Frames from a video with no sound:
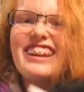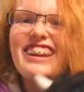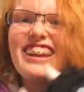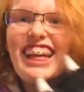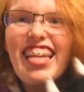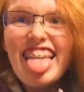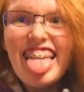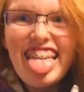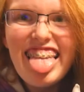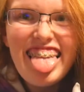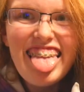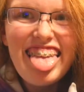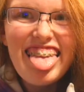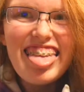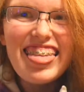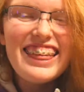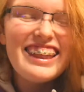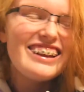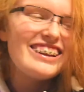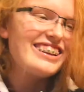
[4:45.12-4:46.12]
Like, ew.
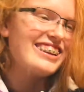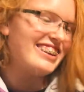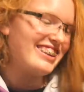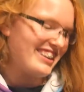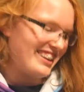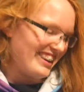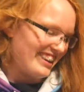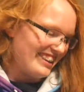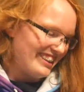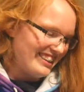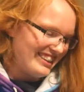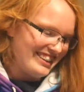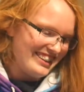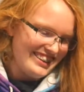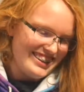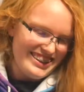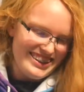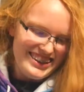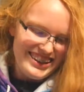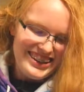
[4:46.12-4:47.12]
Okay.
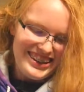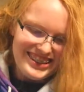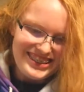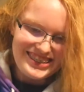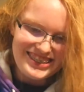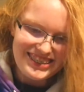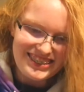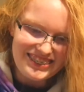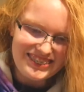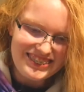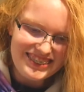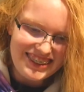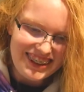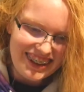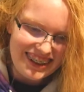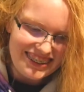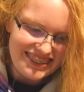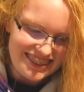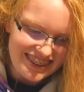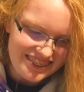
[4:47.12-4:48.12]
So,
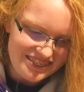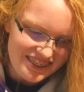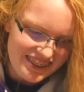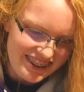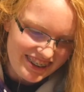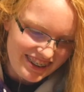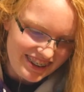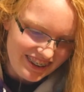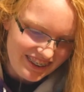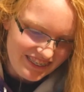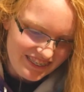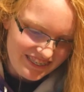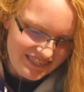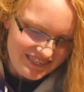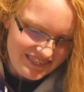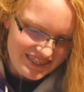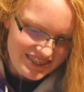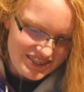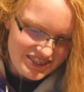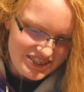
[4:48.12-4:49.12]
yes, I'm gonna
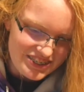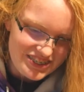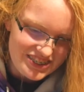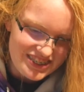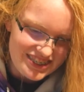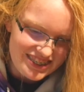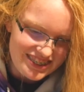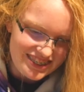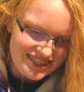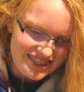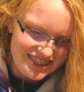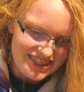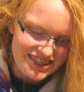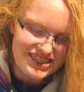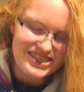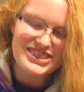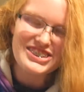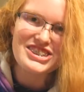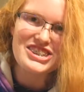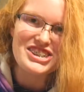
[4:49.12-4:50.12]
go use
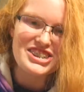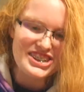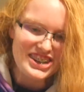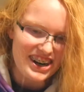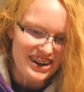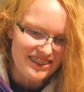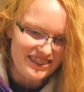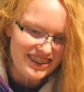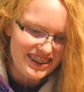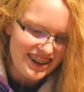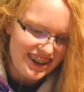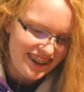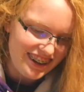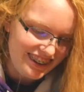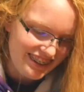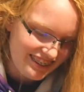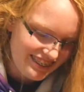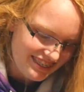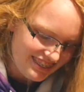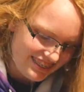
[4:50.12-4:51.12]
the shower
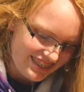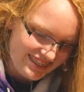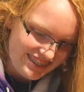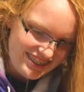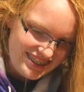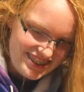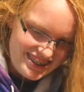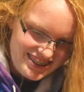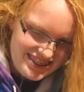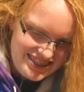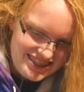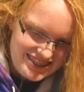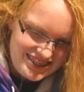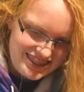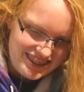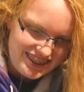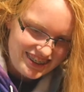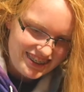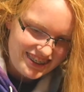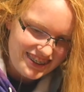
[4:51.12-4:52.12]
head on these.